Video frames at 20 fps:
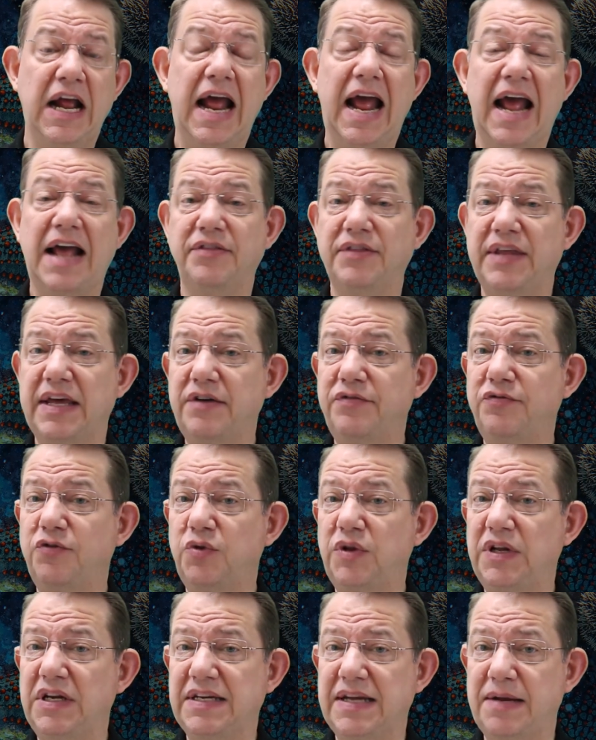and therefore
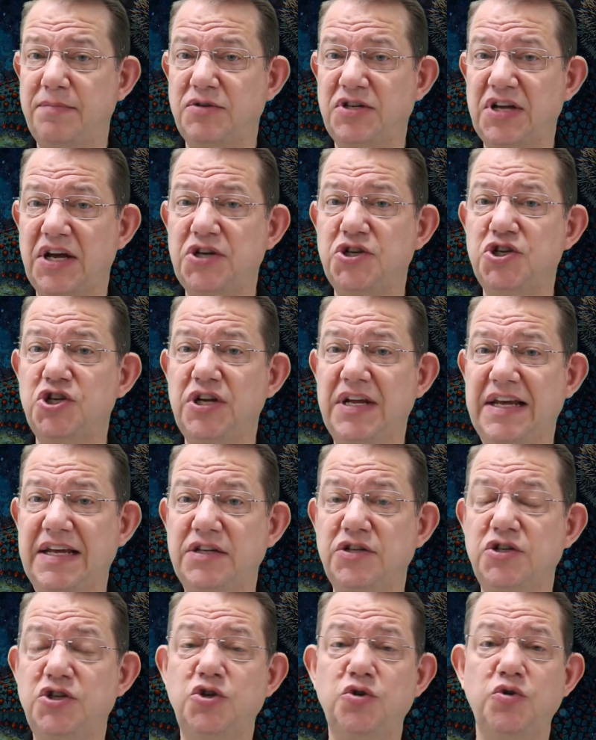the temptation
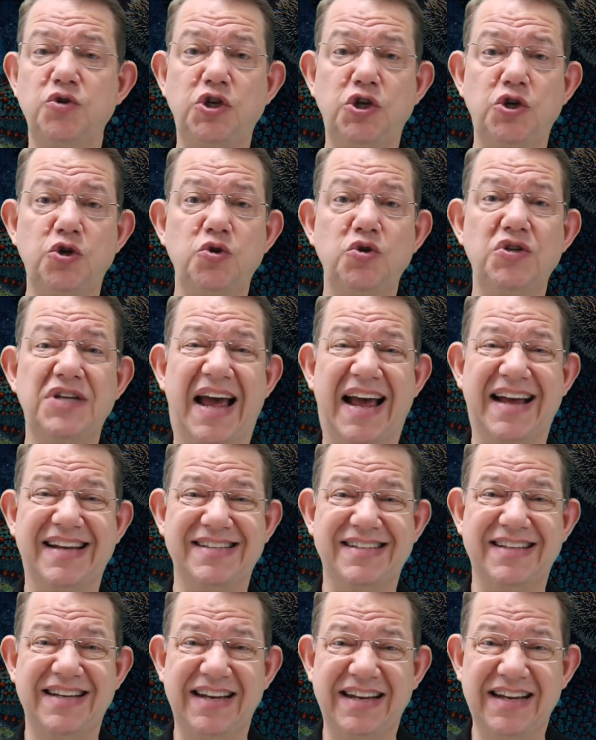is to use
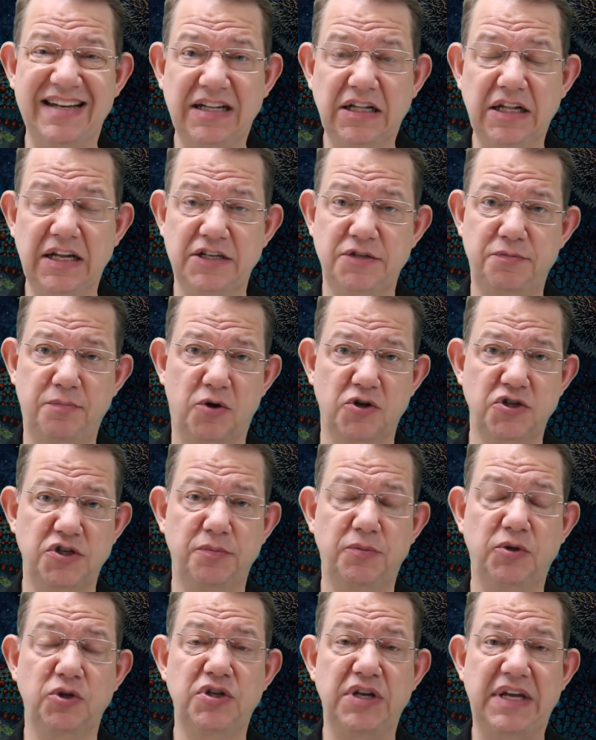as little as
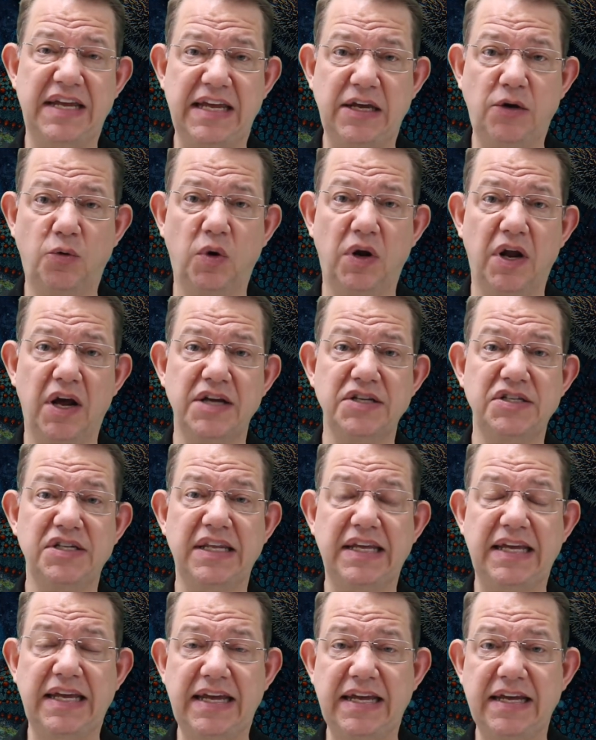possible to equalize
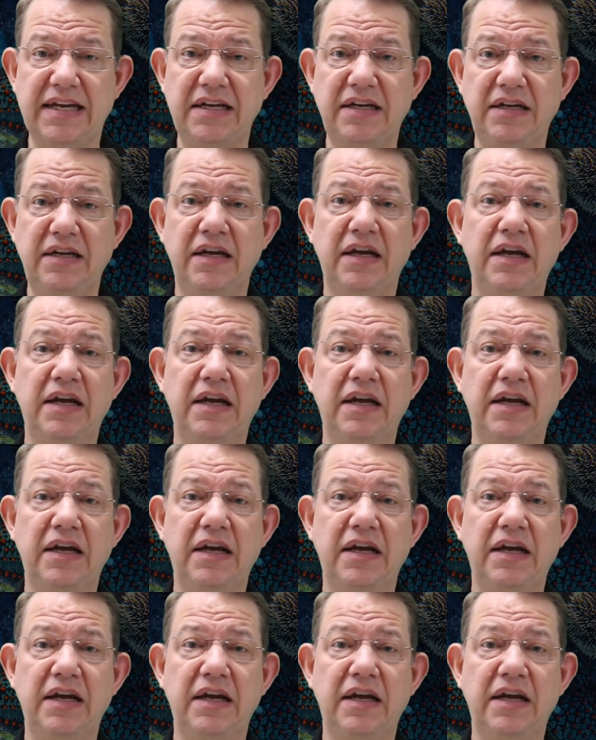the ear,